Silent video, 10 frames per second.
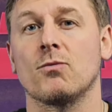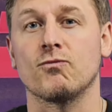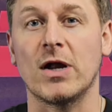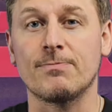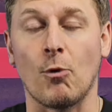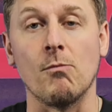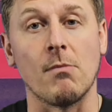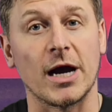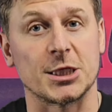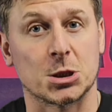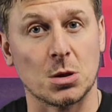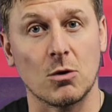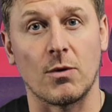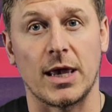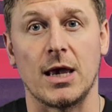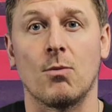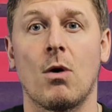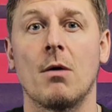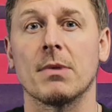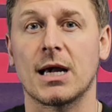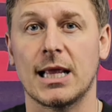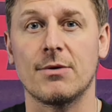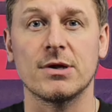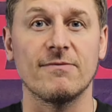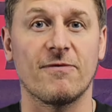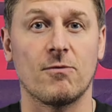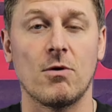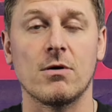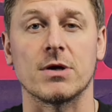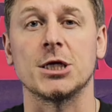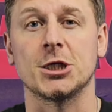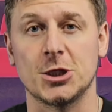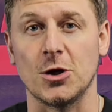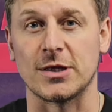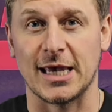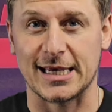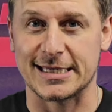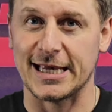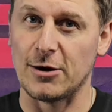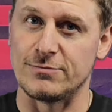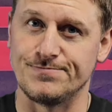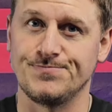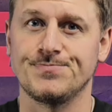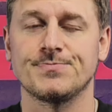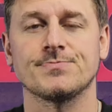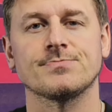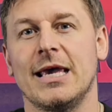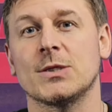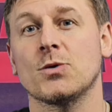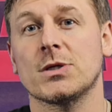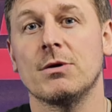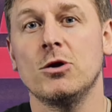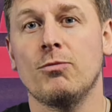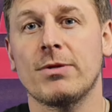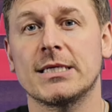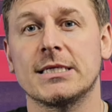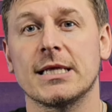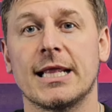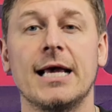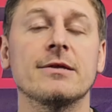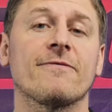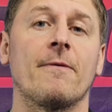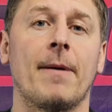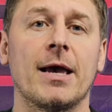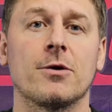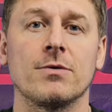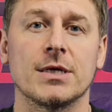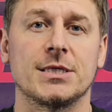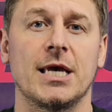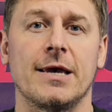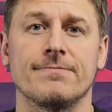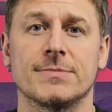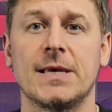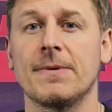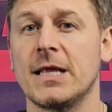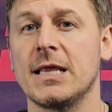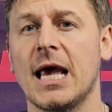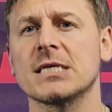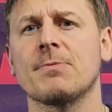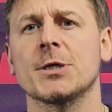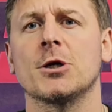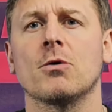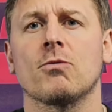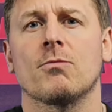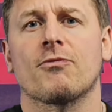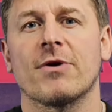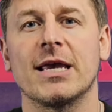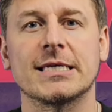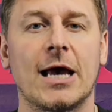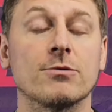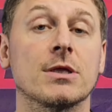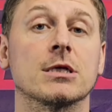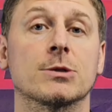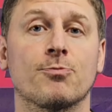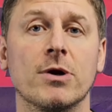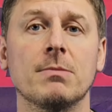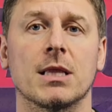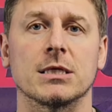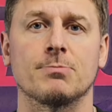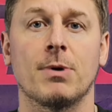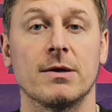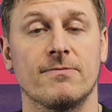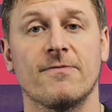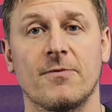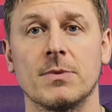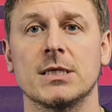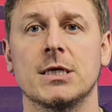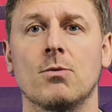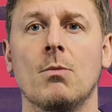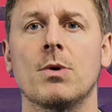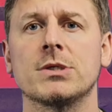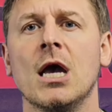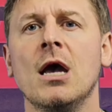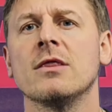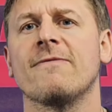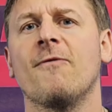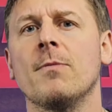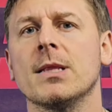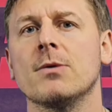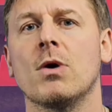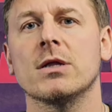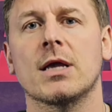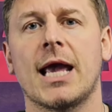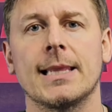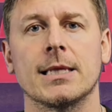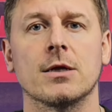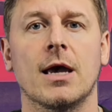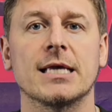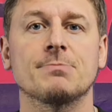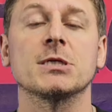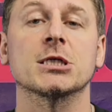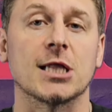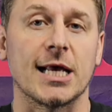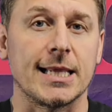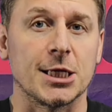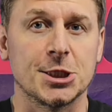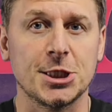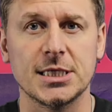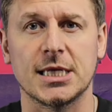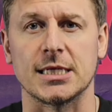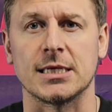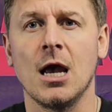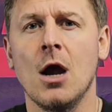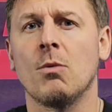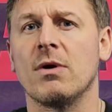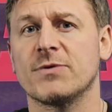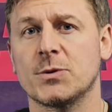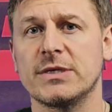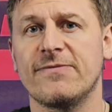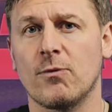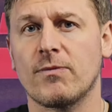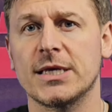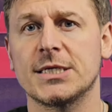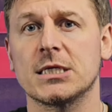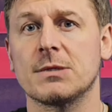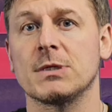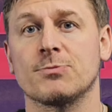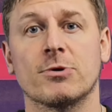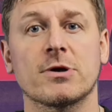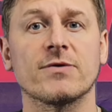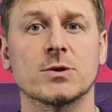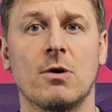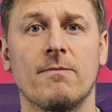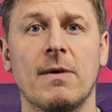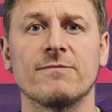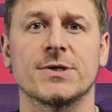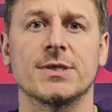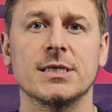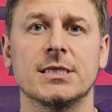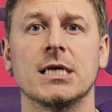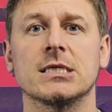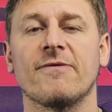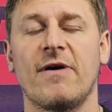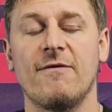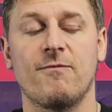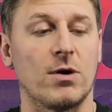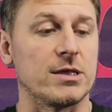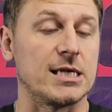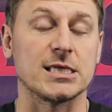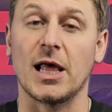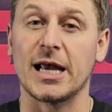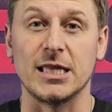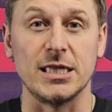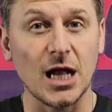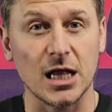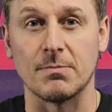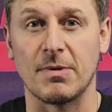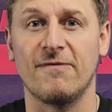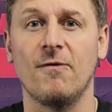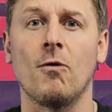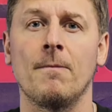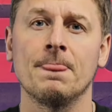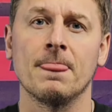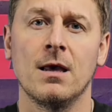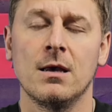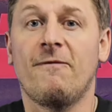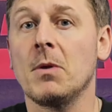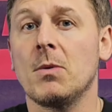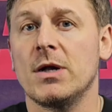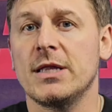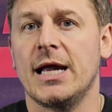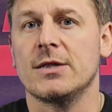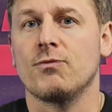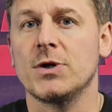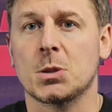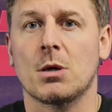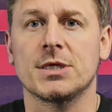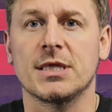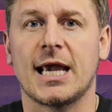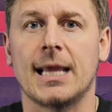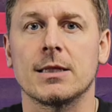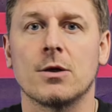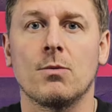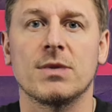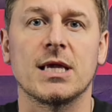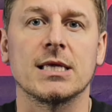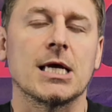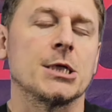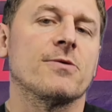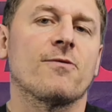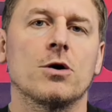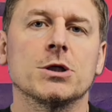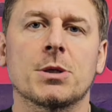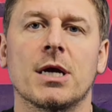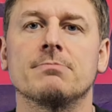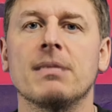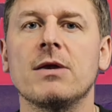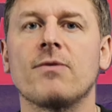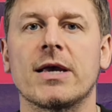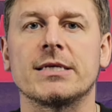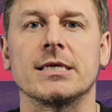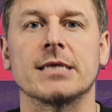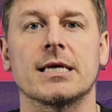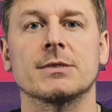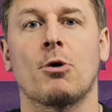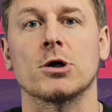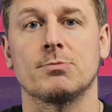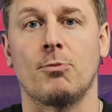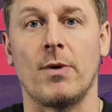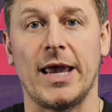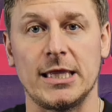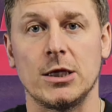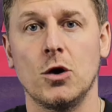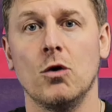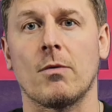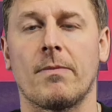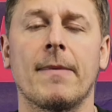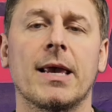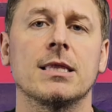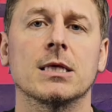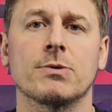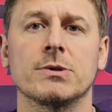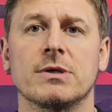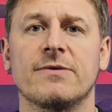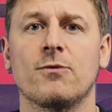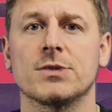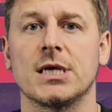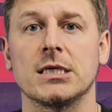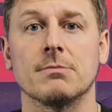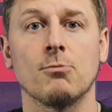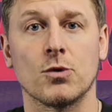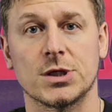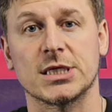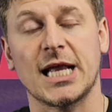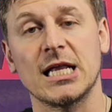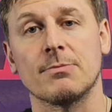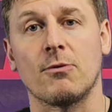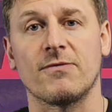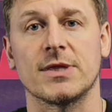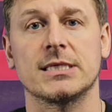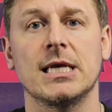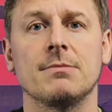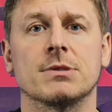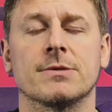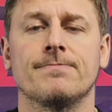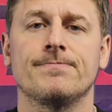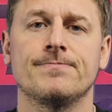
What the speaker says: that Red Bull might struggle here, while McLaren and Ferrari should excel. It is also a new place in the calendar for Baku this year. Typically, the Azerbaijan Grand Prix is held in the spring months, but from this year onwards, the Formula 1 calendar has been slightly adjusted. With 24 races to be spread over 12 months, this season of F1 is like none before. Formula 1 had restructured the calendar with the intention of concentrating as many races as possible in Europe, making the 2024 season more sustainable for the teams.